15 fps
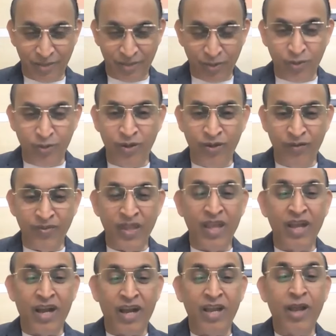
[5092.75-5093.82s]
So
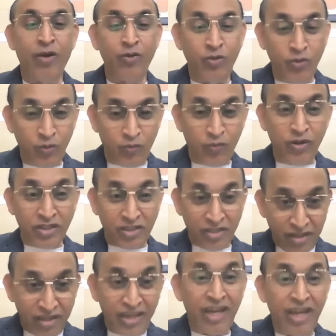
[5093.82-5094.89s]
I have to
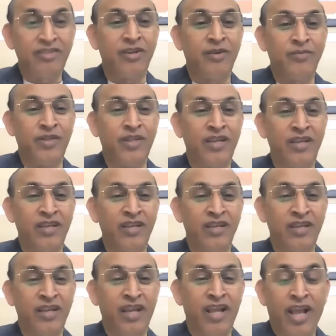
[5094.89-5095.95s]
first collect something
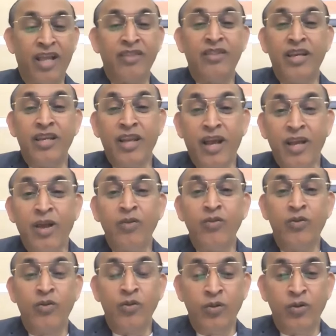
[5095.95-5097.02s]
and then I
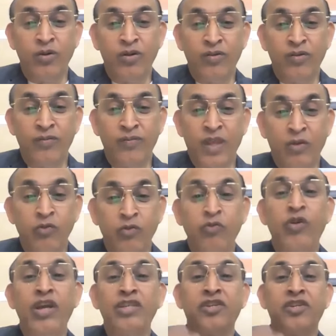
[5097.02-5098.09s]
have to
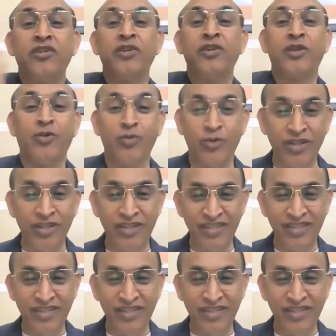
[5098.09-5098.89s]
waste it out.